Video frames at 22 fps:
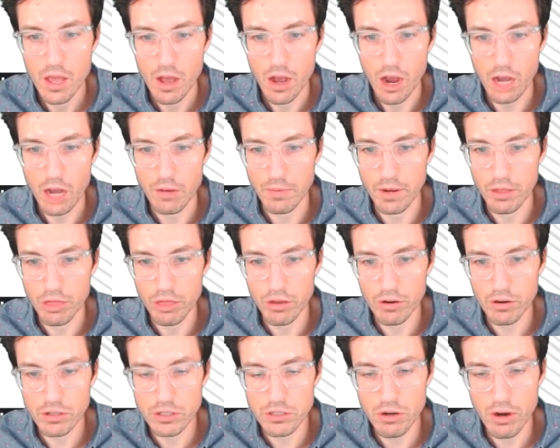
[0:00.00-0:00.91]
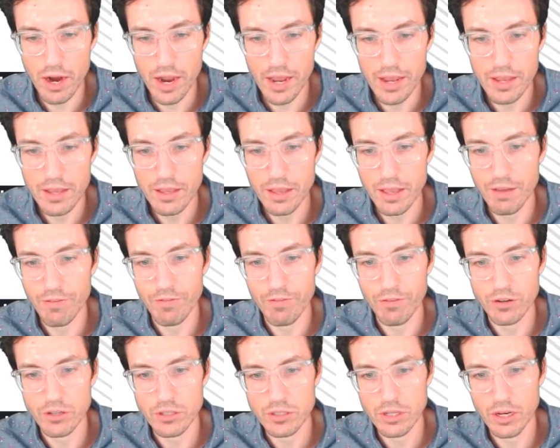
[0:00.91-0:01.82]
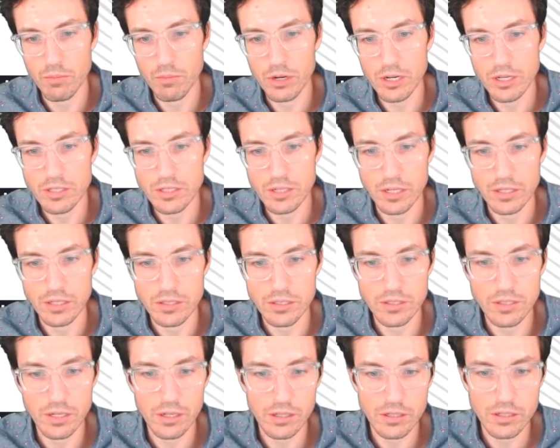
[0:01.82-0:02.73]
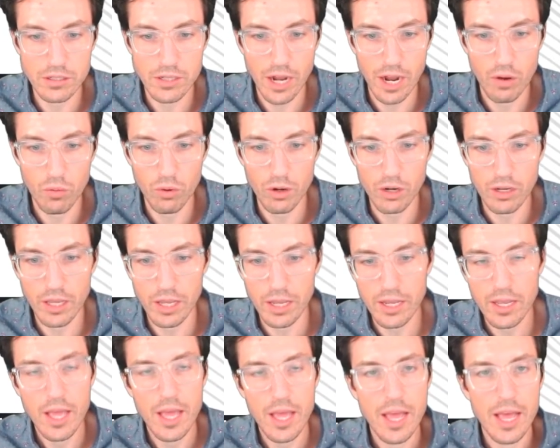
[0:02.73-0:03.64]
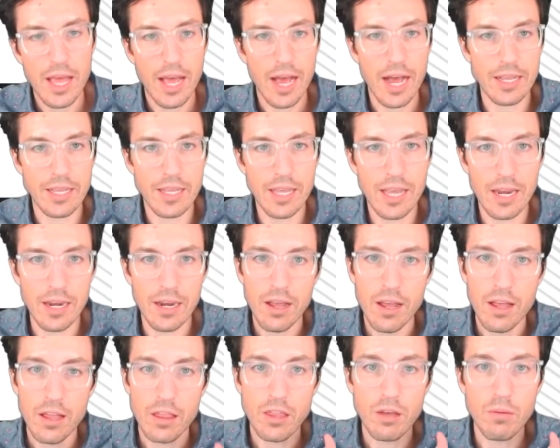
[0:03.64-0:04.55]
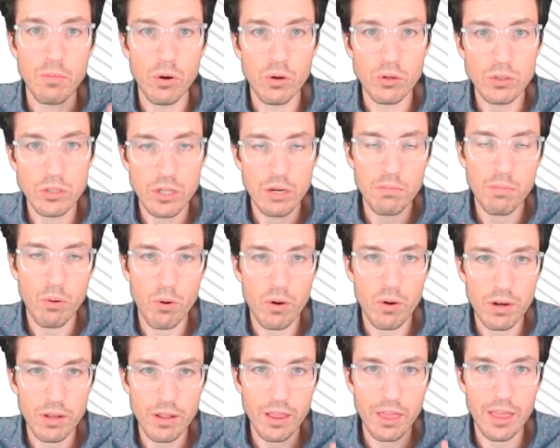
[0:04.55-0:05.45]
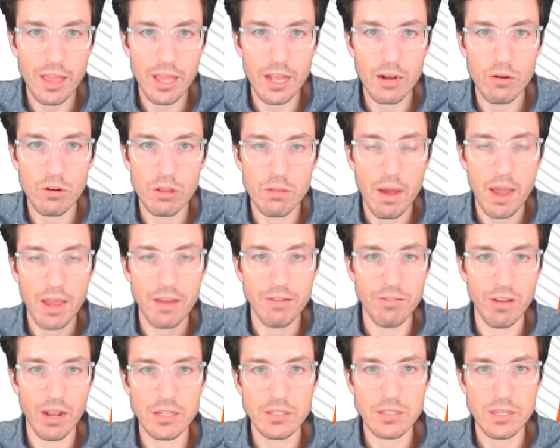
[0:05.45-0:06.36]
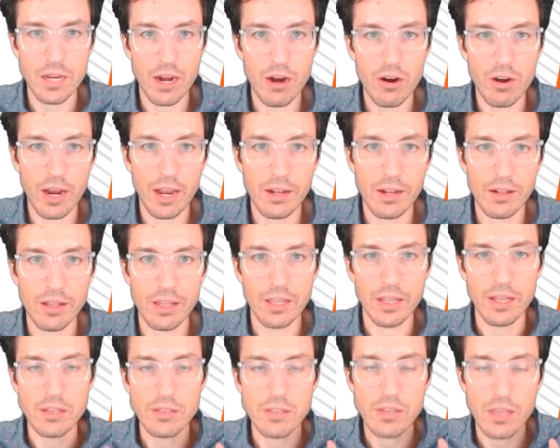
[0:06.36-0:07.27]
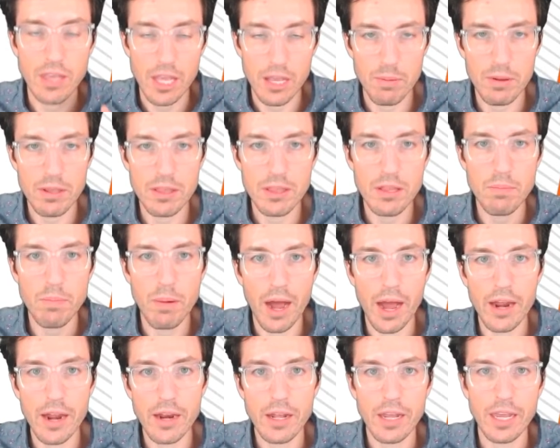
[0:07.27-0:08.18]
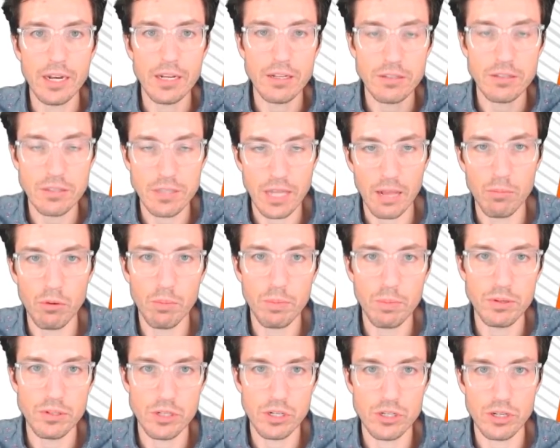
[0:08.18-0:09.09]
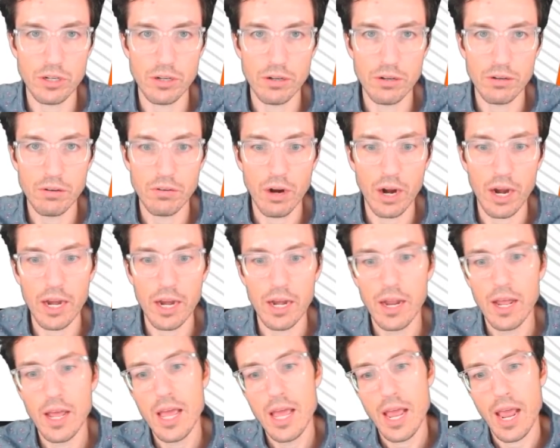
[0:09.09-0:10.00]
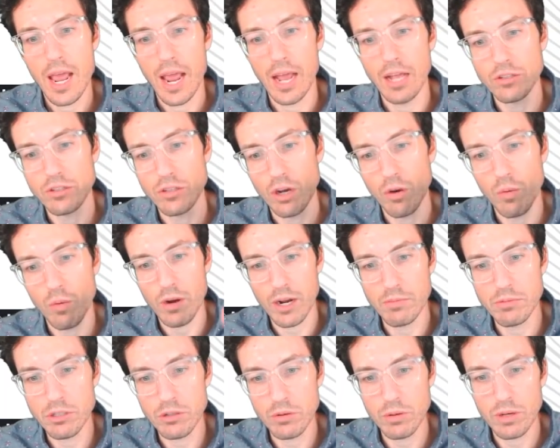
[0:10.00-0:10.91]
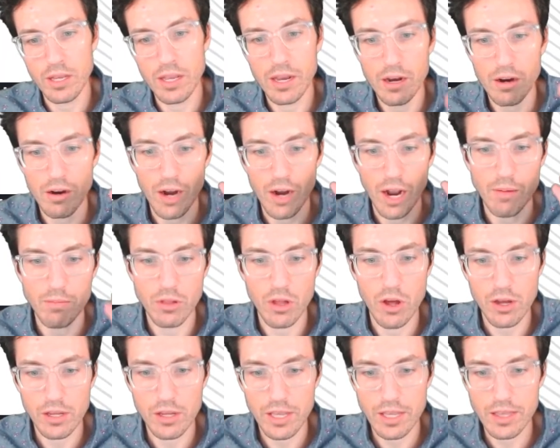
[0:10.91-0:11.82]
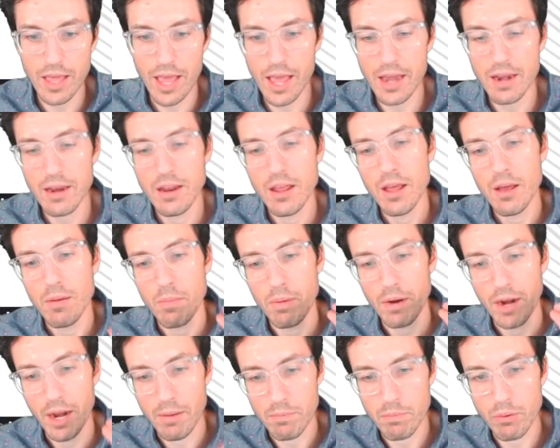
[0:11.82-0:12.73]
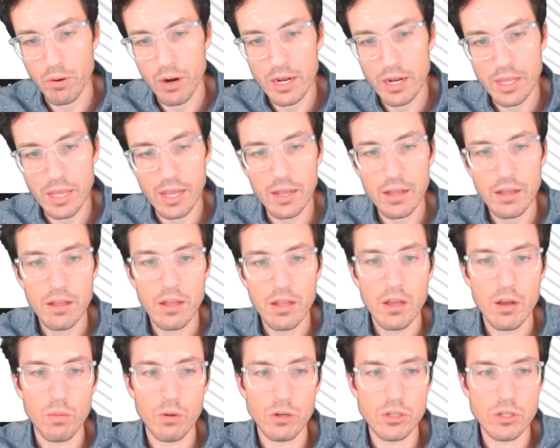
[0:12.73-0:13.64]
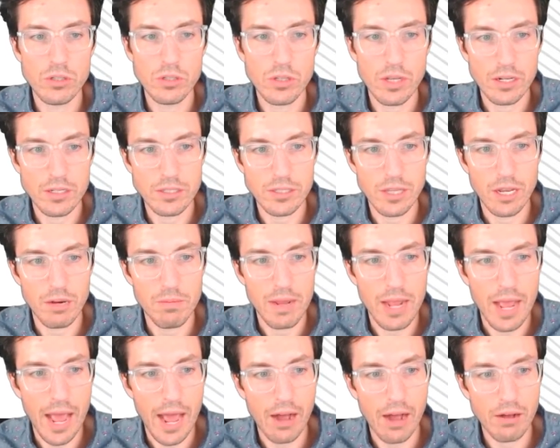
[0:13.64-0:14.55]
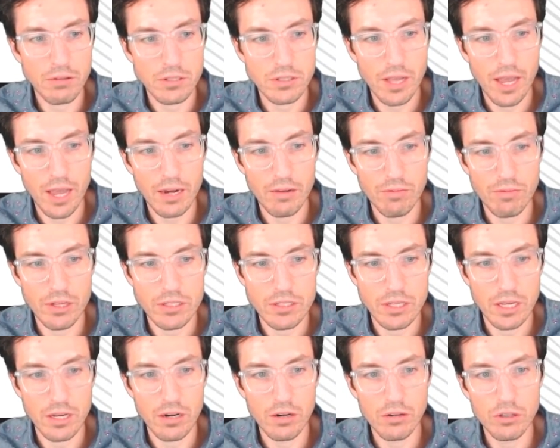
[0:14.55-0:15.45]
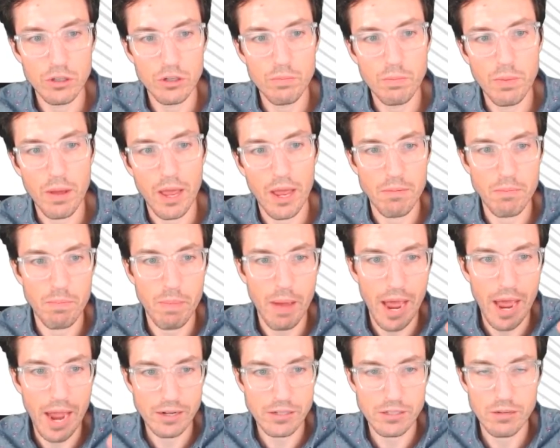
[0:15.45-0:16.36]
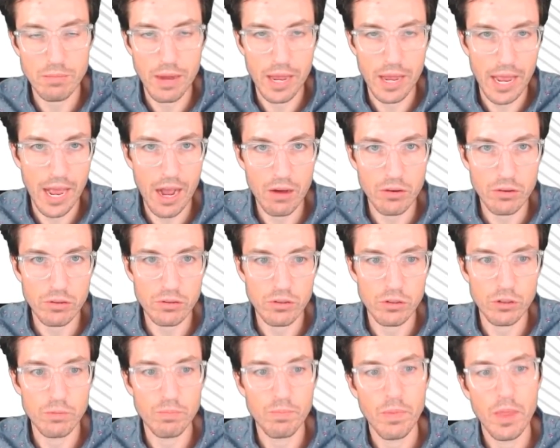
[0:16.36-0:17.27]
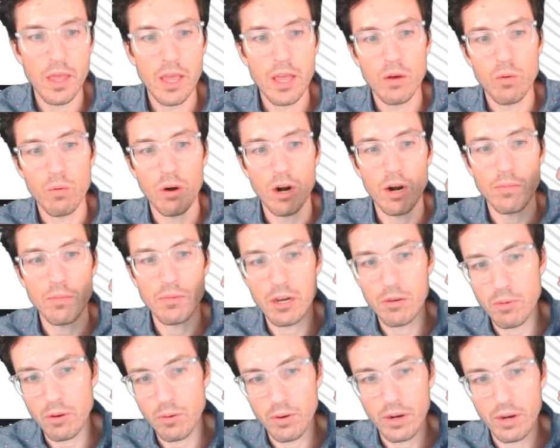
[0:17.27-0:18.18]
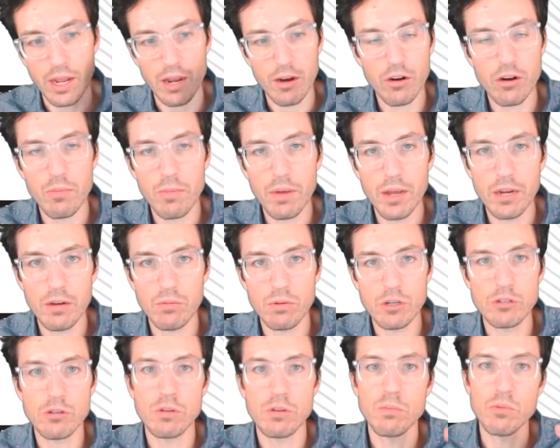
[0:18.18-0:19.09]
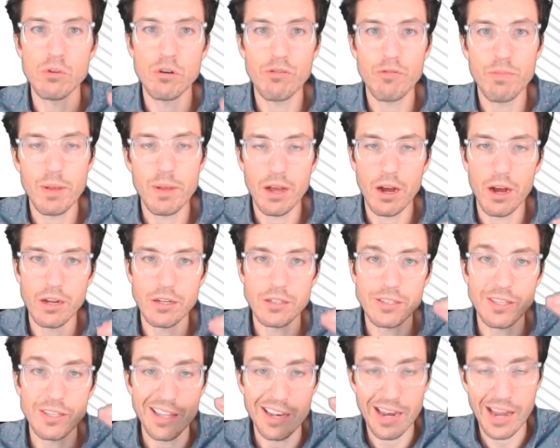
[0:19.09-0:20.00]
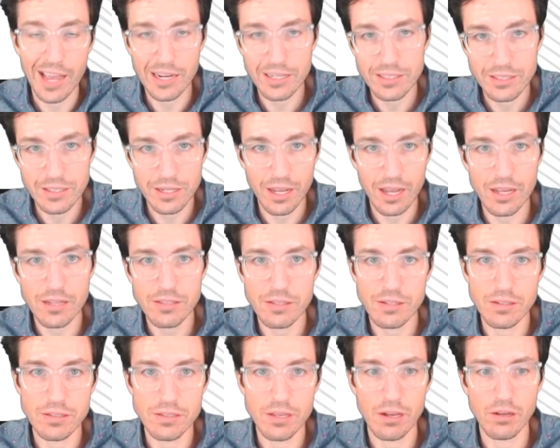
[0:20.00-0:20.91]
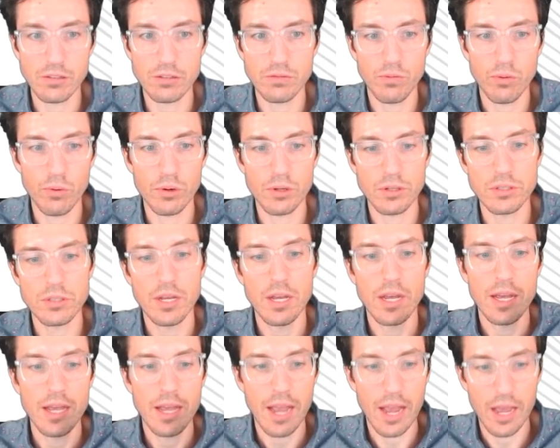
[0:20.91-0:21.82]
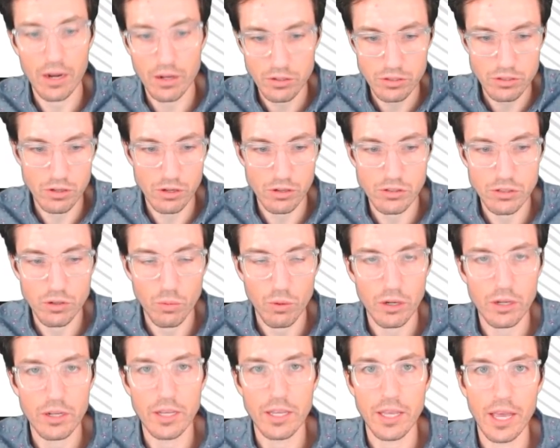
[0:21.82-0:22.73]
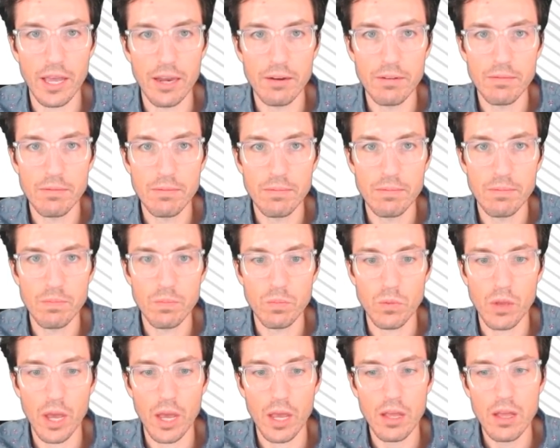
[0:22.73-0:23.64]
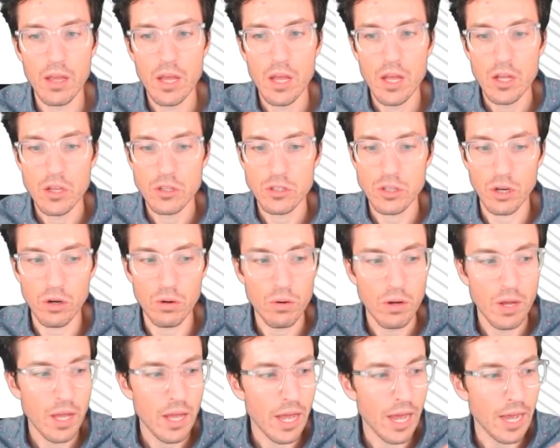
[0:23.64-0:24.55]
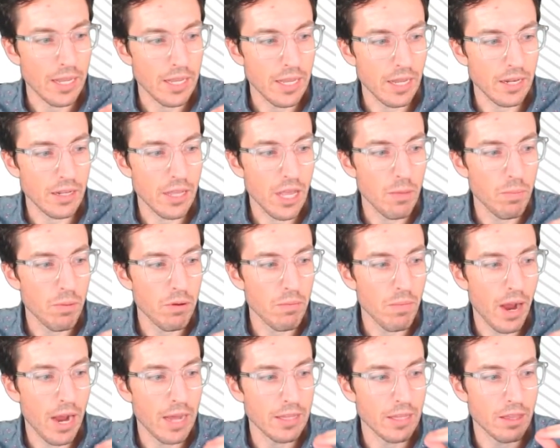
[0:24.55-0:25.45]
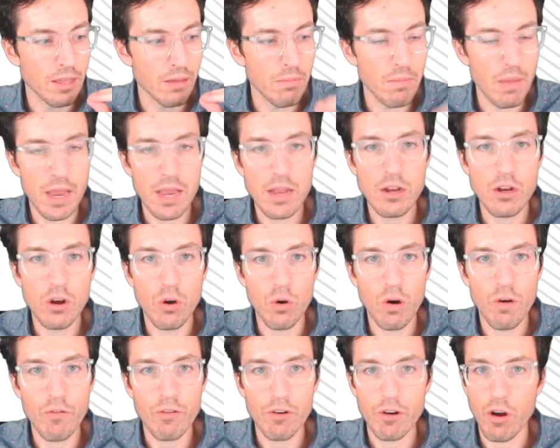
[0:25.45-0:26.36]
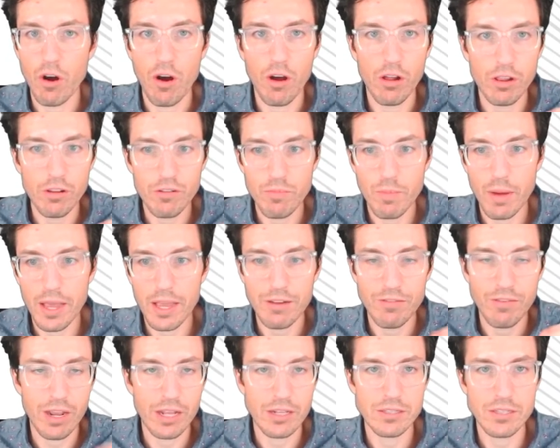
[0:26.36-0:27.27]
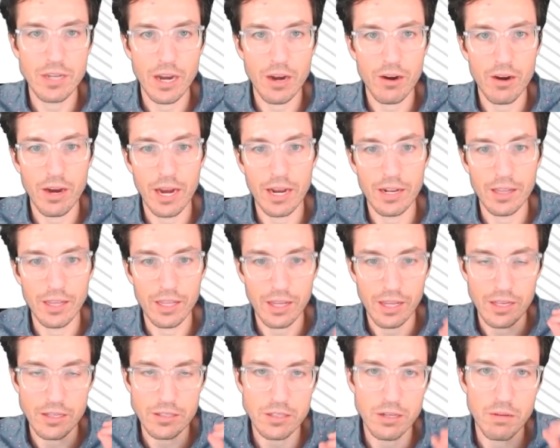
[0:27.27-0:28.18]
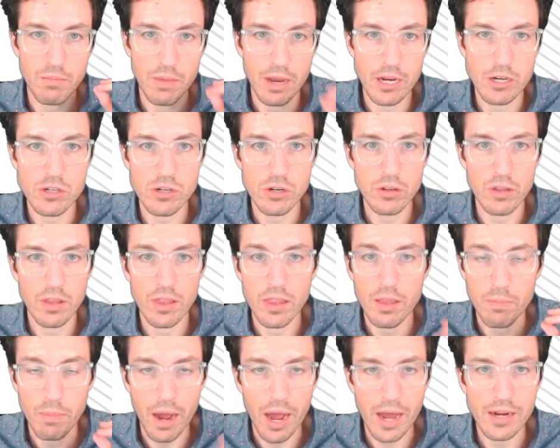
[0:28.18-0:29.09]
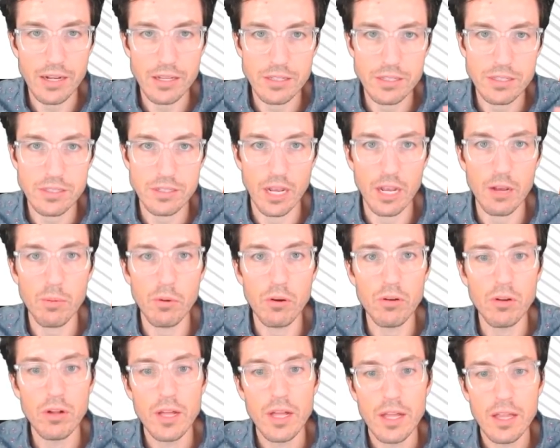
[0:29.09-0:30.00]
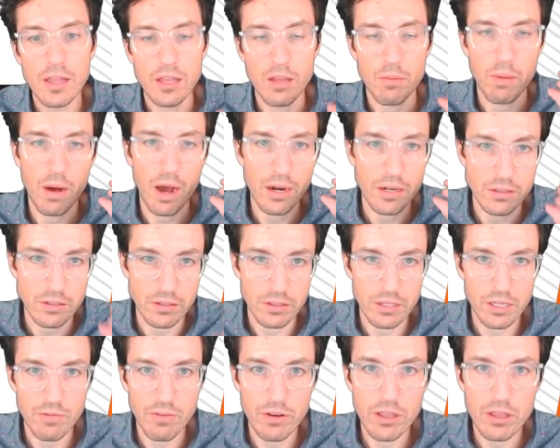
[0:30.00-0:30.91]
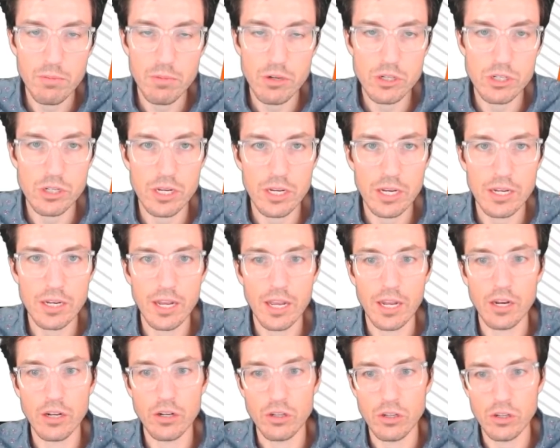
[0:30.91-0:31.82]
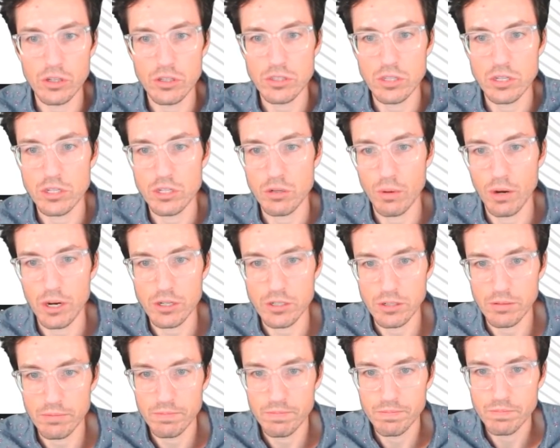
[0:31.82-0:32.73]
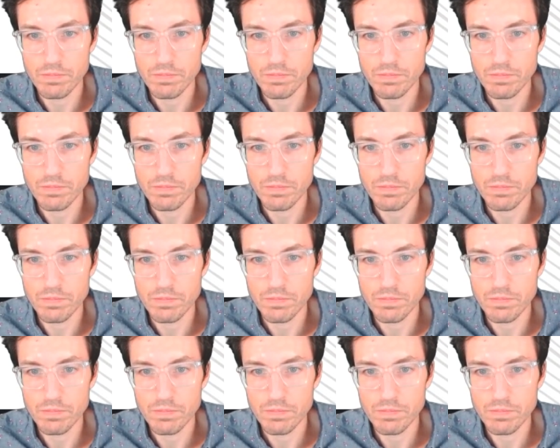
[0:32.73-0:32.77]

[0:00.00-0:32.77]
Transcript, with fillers: On my third try, if for some reason it still is not working, again, the most important thing with my advanced error handling is keeping the bot in a stable position, right? And so I'm doing here, I'm logging that, but I'm breaking, which is gonna send me outside of this inner loop and back to my outer loop where I'm gonna be able to increment, which would move me on to the next case in Salesforce and I'll start to work again, okay? So again, keep in mind that the main goal for all of my advanced error handling is to make sure that the bot is stable, the bot is leaving the machine in a good situation.